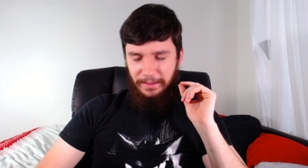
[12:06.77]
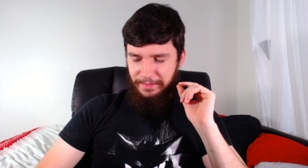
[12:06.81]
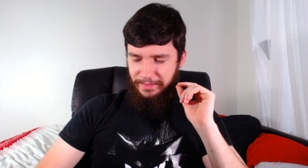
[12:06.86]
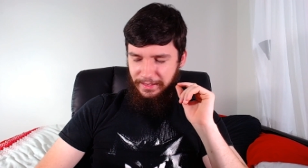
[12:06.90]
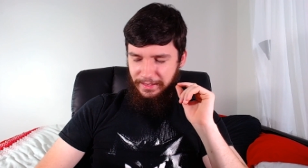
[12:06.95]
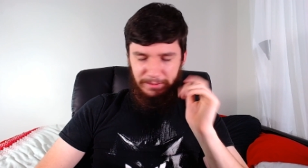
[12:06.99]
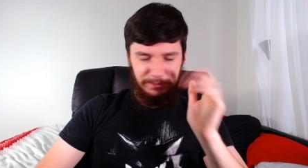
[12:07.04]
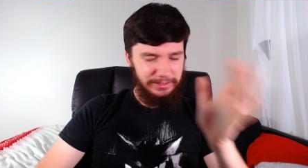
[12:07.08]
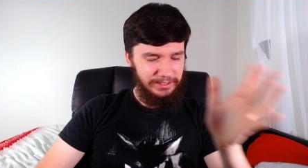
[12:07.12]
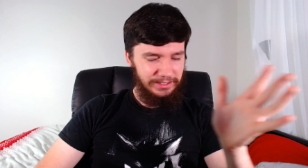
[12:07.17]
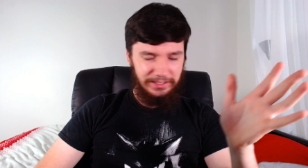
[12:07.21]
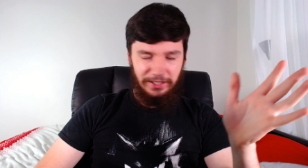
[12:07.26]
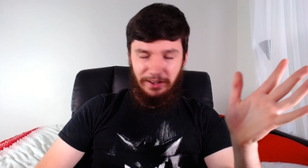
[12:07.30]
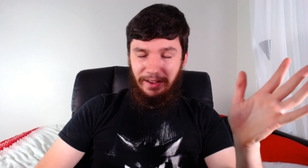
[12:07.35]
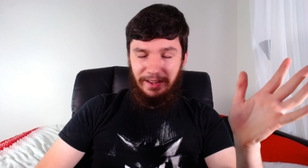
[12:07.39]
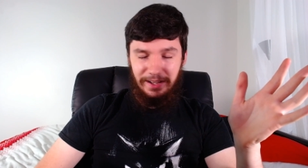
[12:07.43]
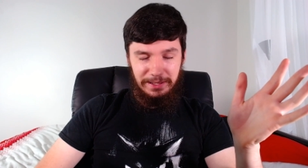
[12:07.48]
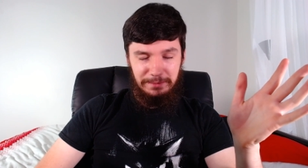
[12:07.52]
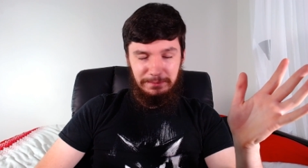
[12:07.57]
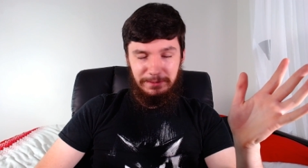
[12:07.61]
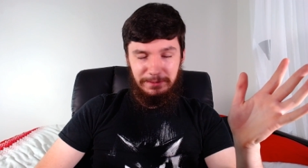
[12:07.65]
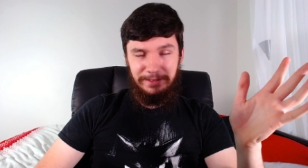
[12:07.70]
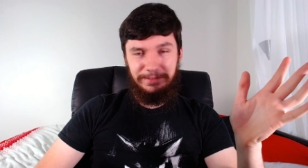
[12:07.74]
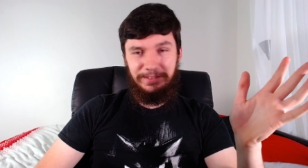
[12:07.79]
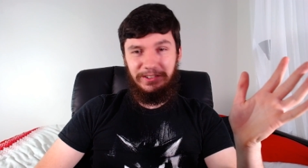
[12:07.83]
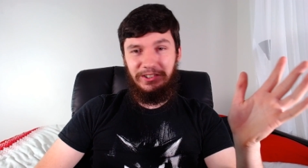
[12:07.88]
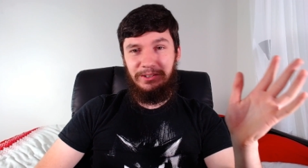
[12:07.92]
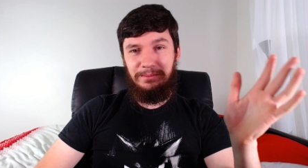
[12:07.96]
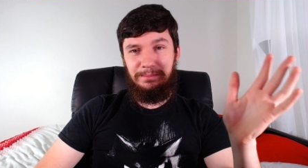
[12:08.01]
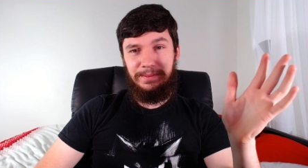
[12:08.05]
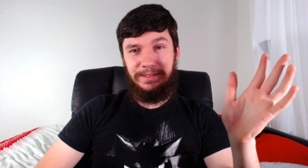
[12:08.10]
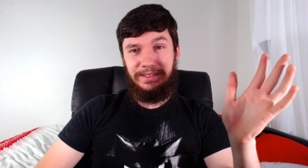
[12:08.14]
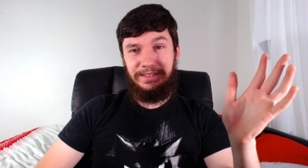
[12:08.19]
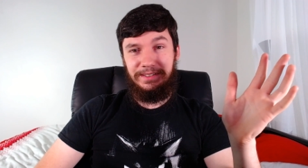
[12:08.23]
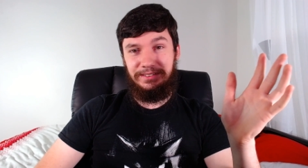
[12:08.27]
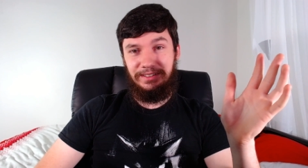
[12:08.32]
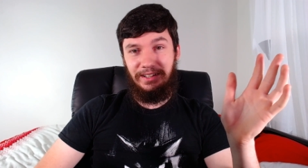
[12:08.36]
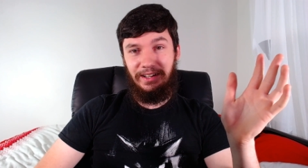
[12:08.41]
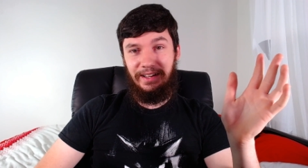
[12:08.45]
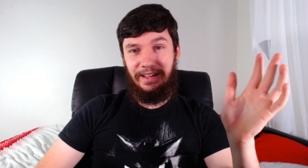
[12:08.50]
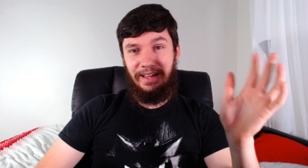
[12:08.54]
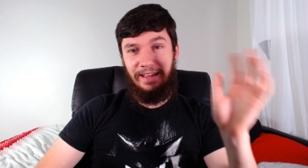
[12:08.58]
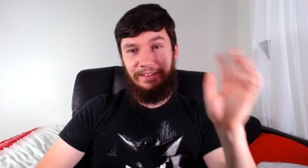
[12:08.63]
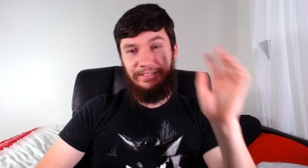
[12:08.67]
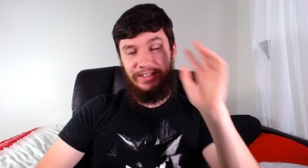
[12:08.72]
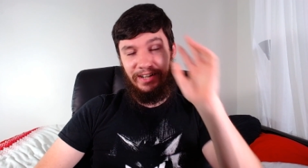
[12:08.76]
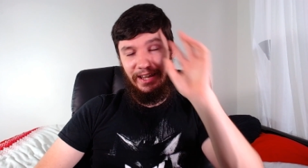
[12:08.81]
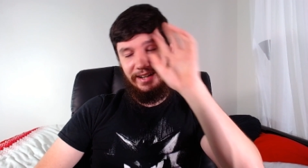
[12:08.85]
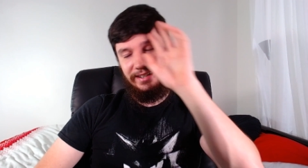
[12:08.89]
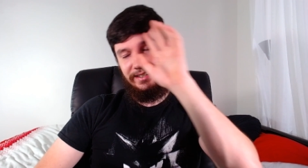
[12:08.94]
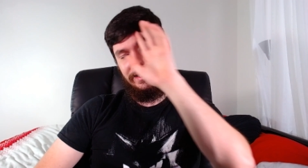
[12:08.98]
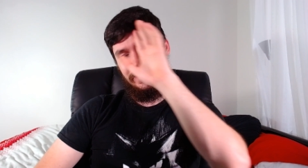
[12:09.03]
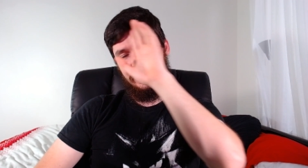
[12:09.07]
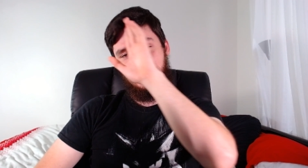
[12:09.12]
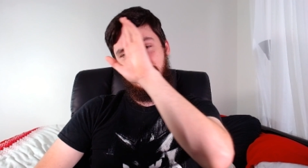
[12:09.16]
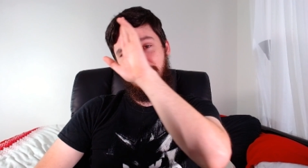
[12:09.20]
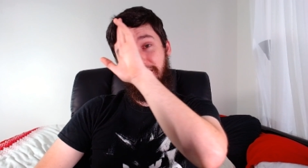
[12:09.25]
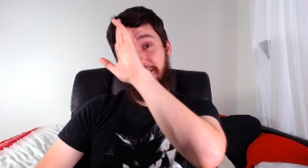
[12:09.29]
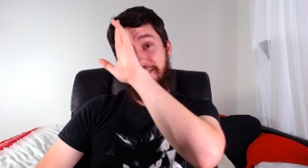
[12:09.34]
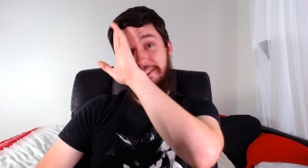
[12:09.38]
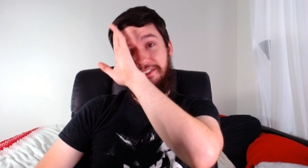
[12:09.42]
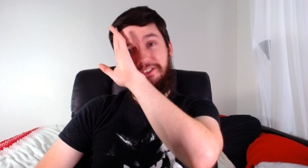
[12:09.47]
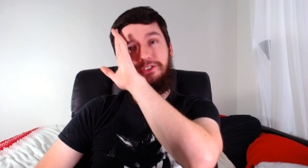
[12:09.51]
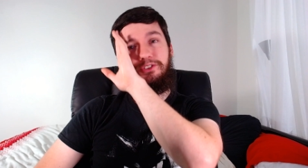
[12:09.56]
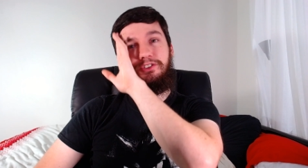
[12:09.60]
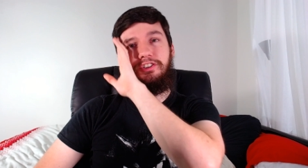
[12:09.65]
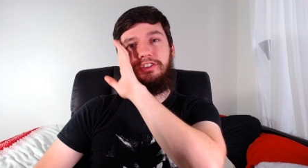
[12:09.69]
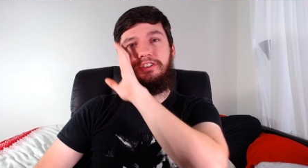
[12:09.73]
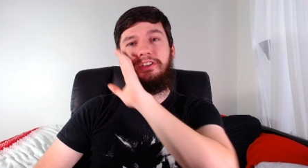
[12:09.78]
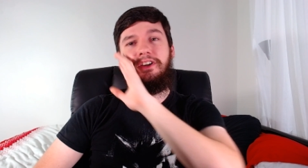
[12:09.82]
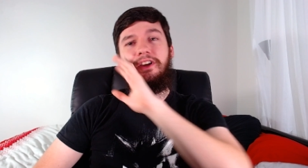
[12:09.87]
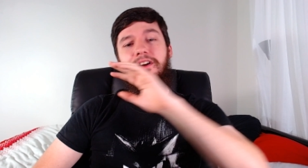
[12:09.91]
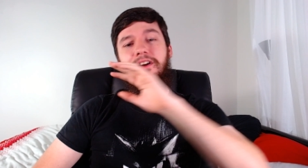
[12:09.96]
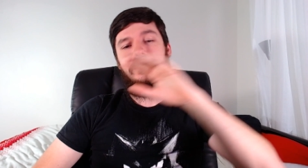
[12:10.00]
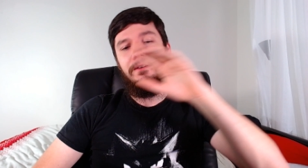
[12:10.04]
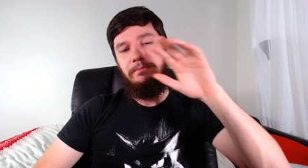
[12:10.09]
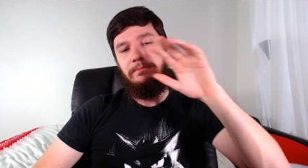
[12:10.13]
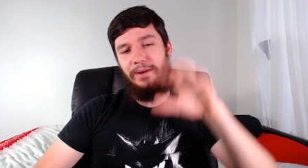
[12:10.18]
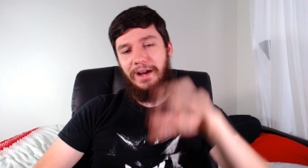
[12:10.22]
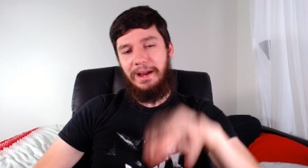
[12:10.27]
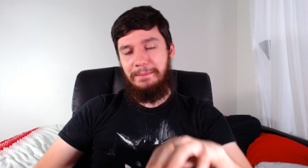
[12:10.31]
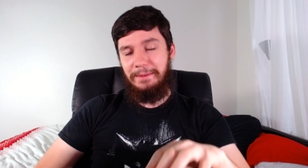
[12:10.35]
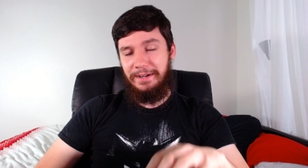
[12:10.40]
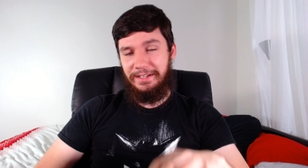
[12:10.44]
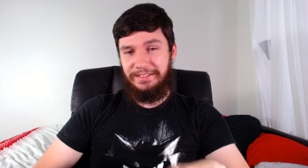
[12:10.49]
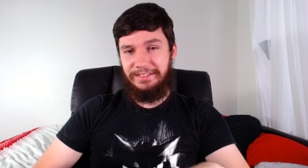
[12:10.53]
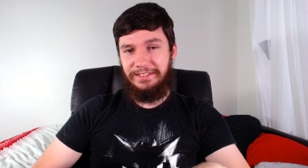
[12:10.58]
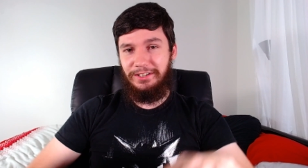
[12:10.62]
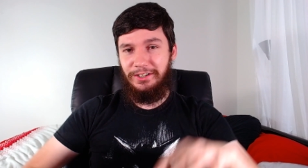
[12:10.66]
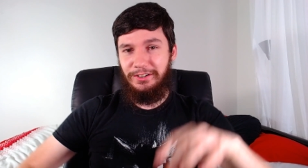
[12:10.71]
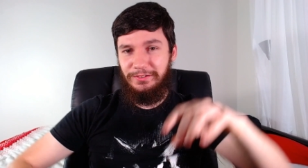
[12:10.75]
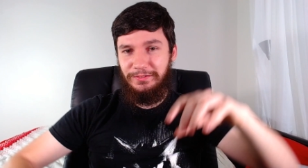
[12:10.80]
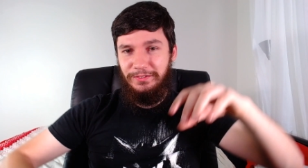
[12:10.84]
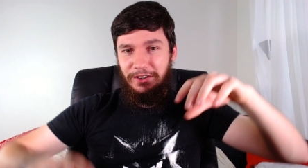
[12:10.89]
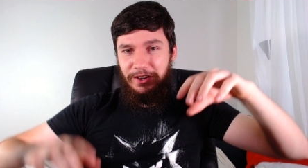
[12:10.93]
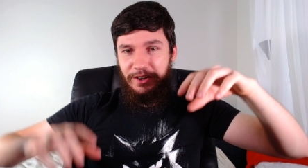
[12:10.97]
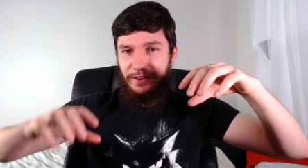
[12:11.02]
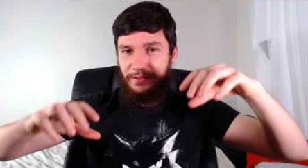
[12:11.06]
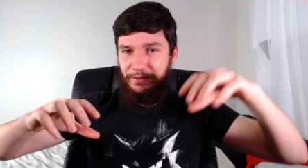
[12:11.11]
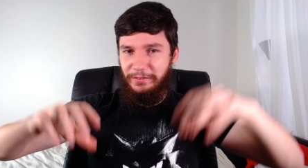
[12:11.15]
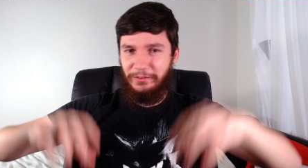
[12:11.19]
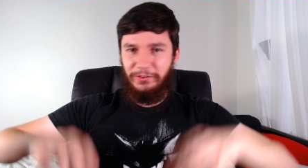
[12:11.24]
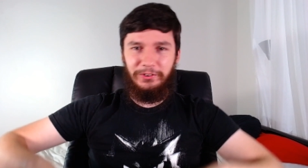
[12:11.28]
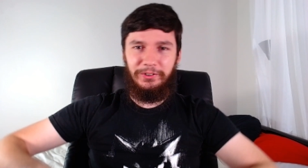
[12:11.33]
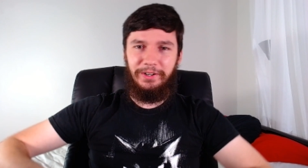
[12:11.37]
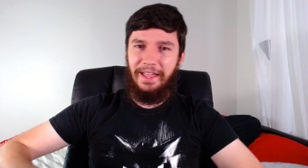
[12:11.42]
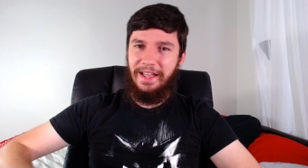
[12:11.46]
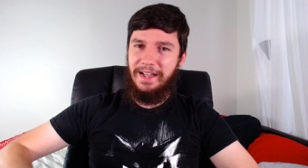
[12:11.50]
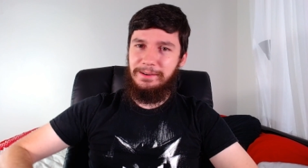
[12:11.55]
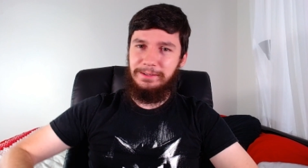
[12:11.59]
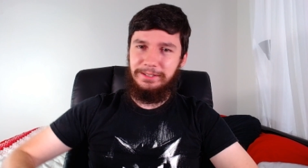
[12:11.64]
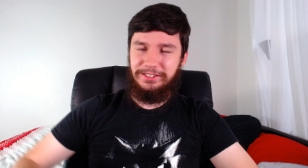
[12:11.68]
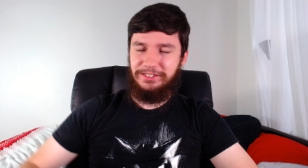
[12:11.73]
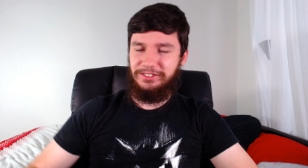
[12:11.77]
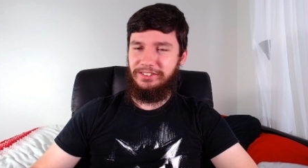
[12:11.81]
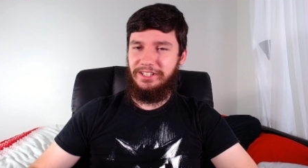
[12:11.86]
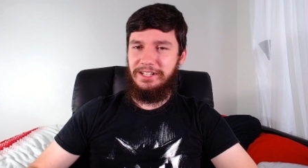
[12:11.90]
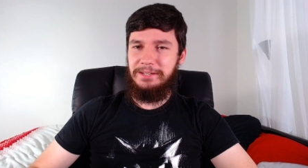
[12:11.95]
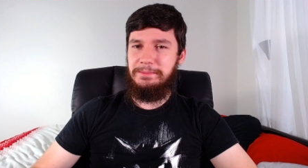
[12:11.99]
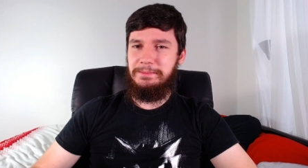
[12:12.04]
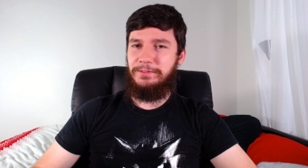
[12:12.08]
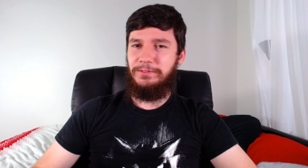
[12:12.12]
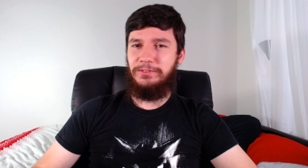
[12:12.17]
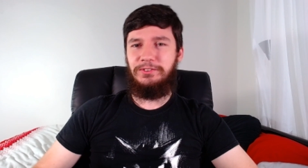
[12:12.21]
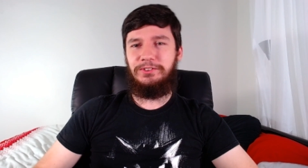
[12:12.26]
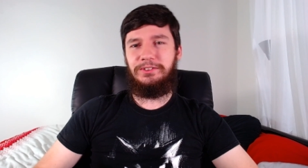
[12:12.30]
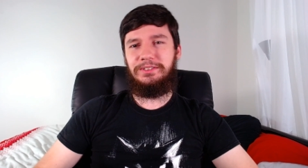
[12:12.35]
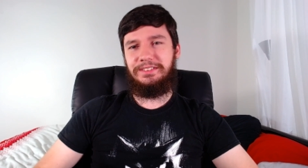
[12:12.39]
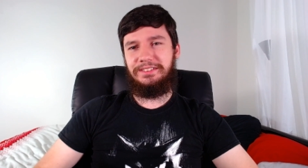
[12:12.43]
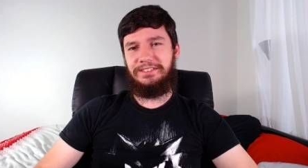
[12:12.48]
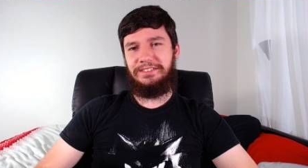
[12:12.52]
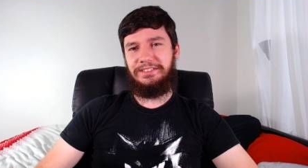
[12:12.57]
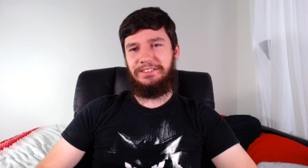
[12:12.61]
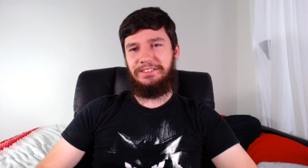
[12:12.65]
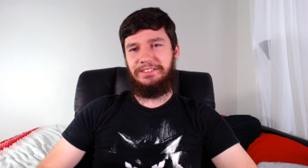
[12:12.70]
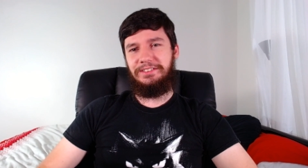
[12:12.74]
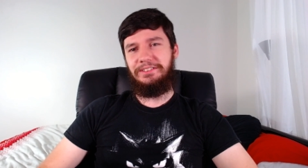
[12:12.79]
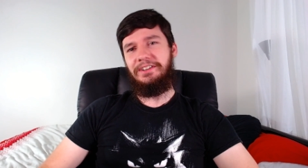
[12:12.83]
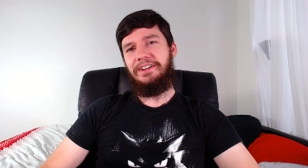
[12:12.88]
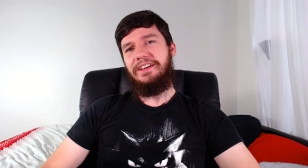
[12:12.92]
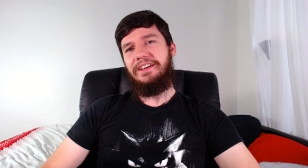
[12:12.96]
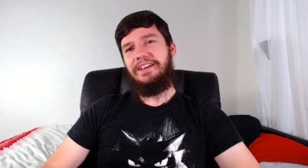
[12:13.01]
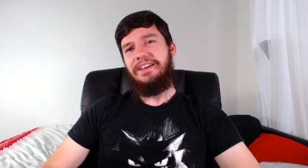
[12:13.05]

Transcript: That was entirely my fault because I haven't actually tried to talk by myself for an hour straight before, so